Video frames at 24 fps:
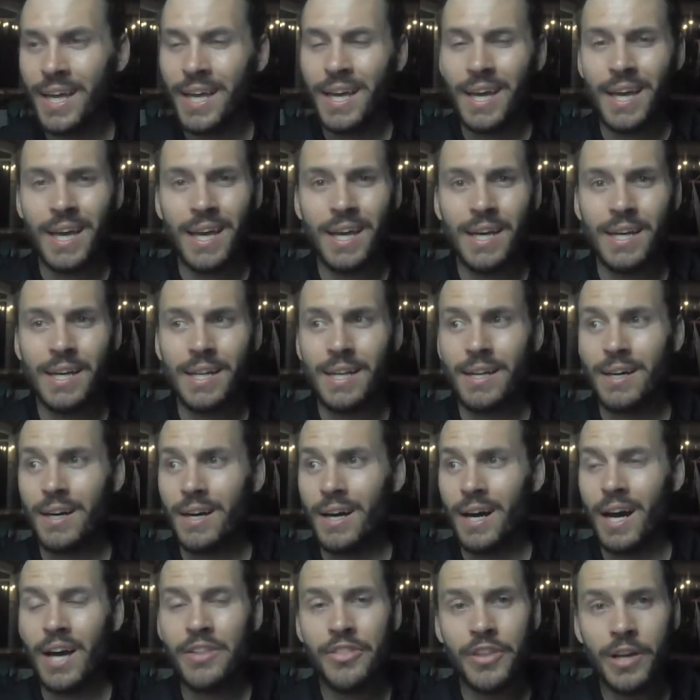And
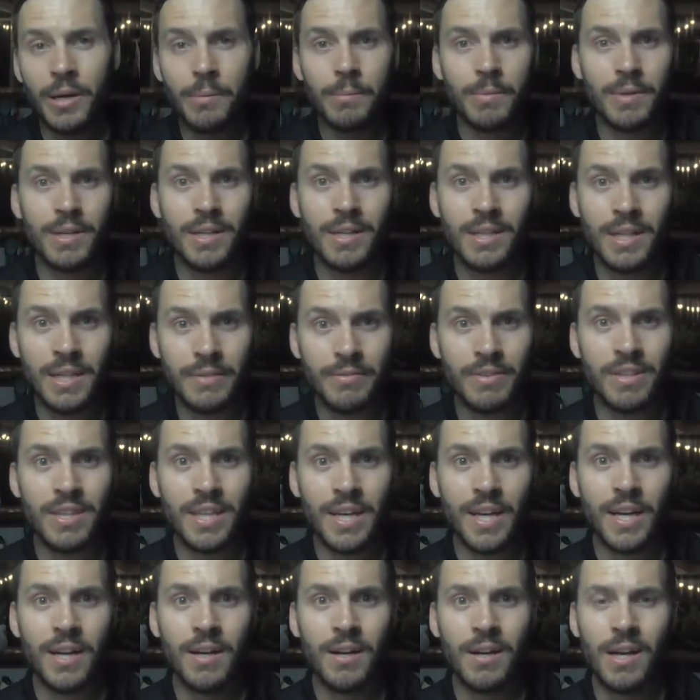I think I'm gonna leave it
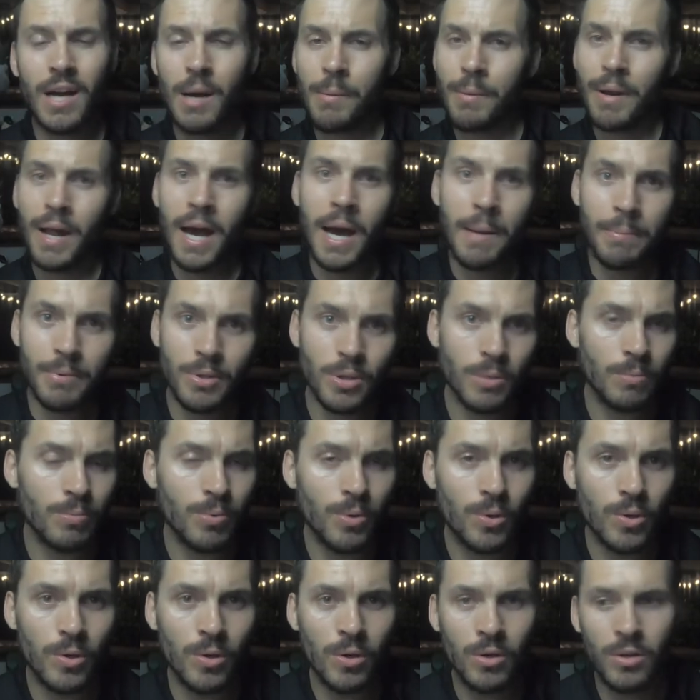there. I'm gonna hop in the
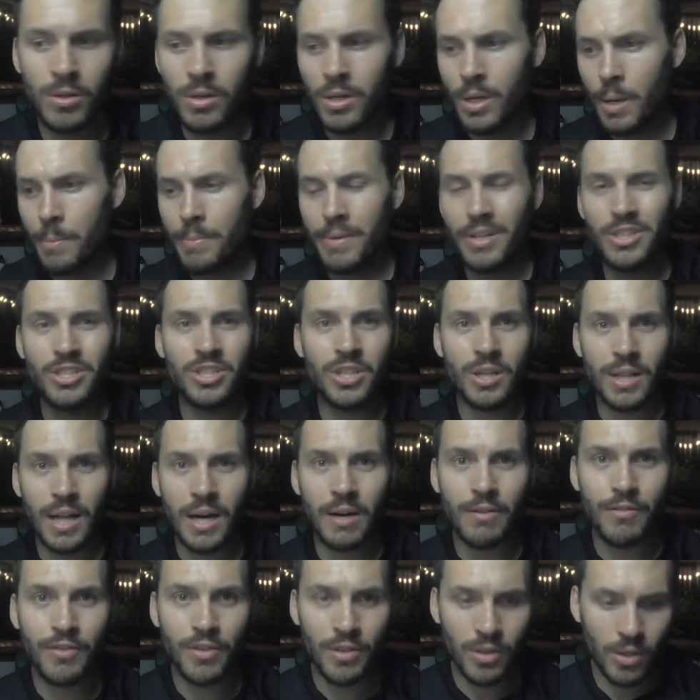pool. I'm gonna chill out
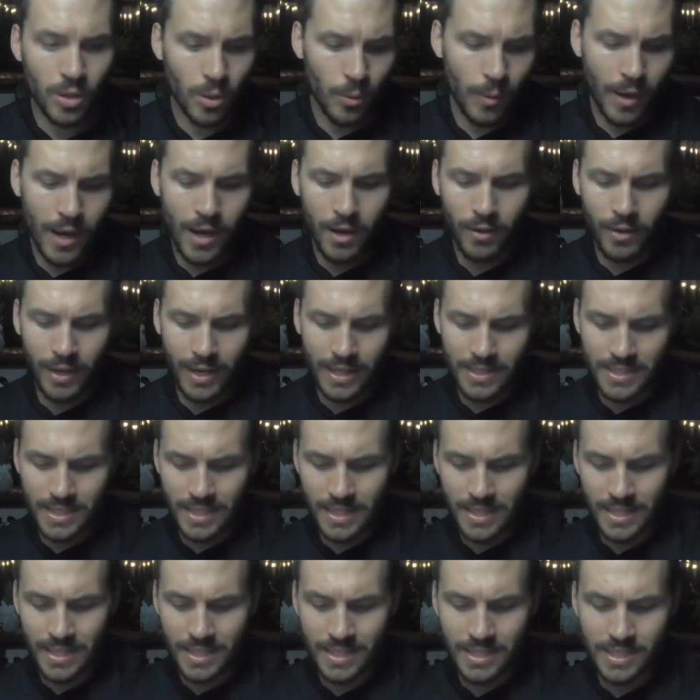for a little while as it
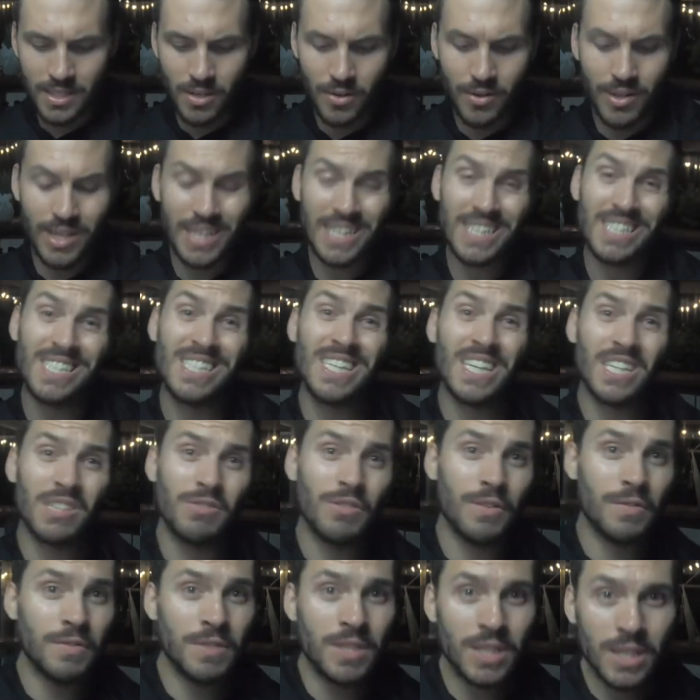is already
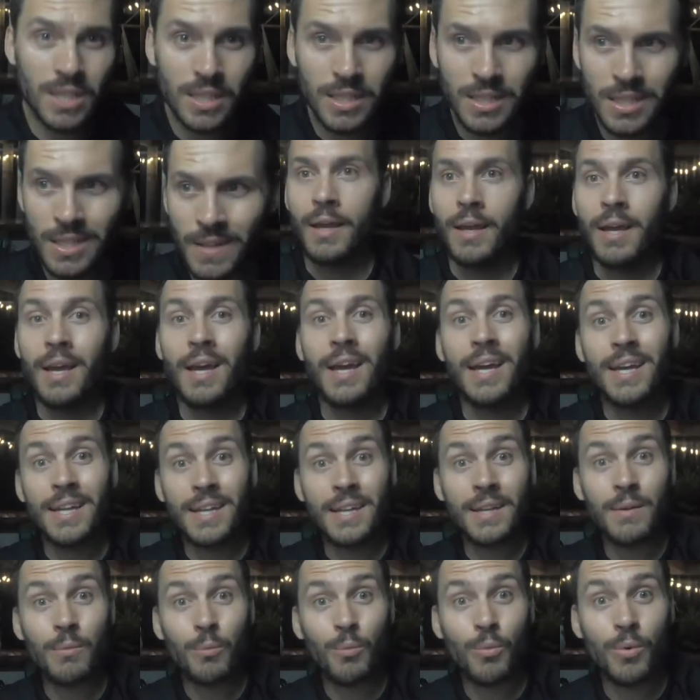6:15. And
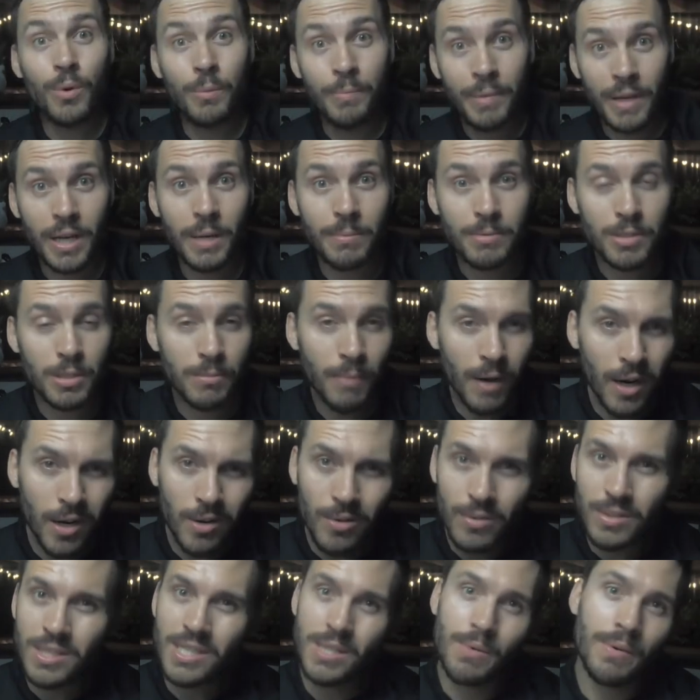we'll pick up tomorrow
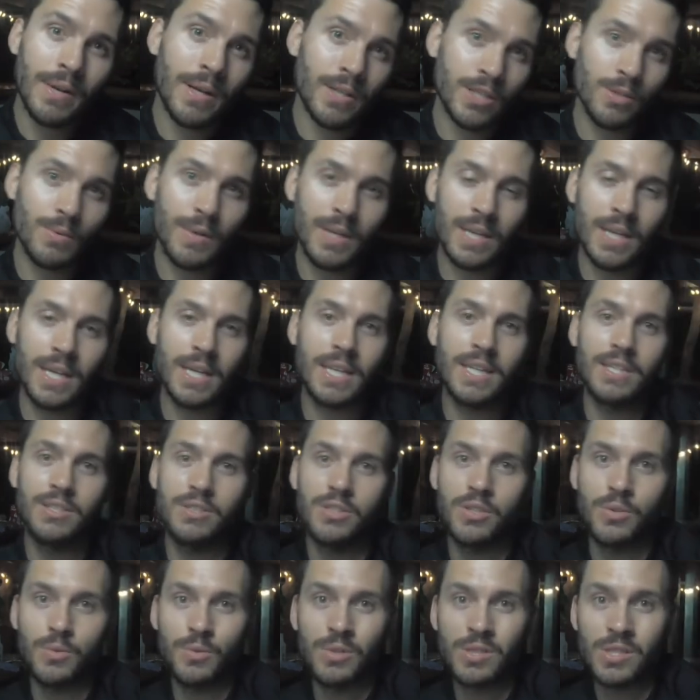and see what else we can get
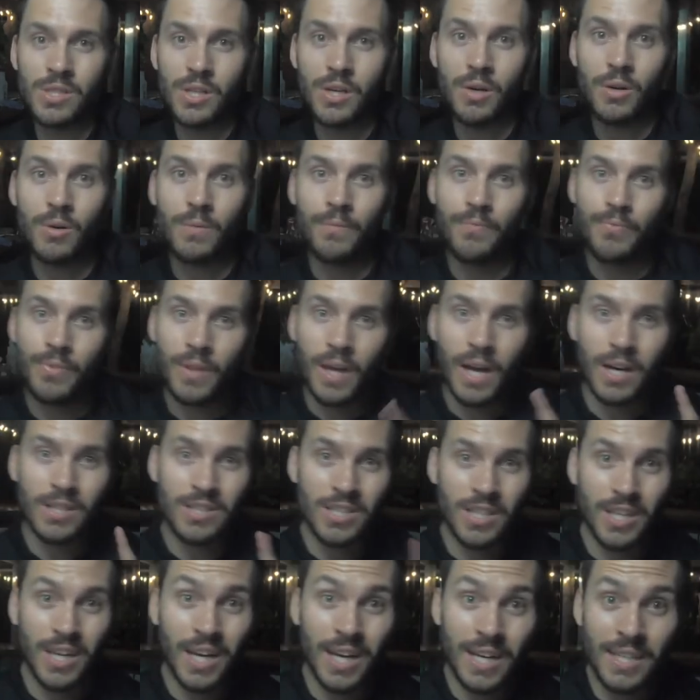into. So I'll see
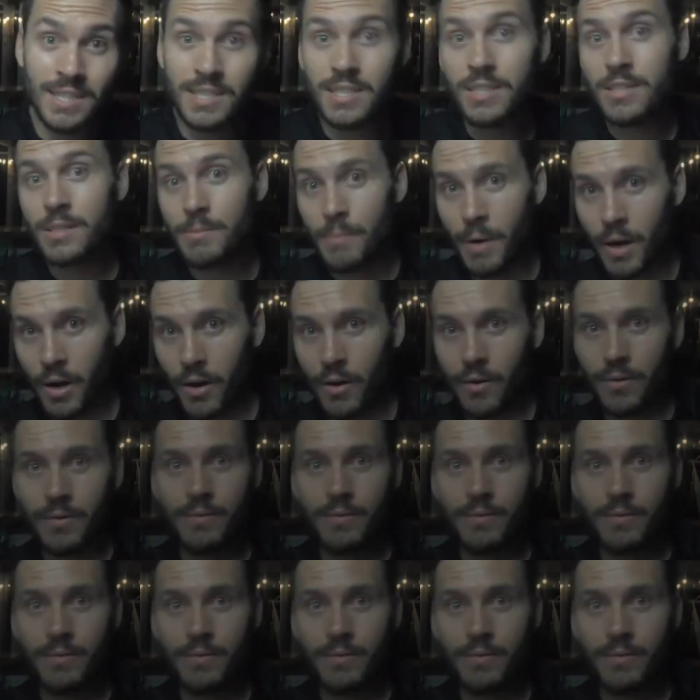you guys tomorrow.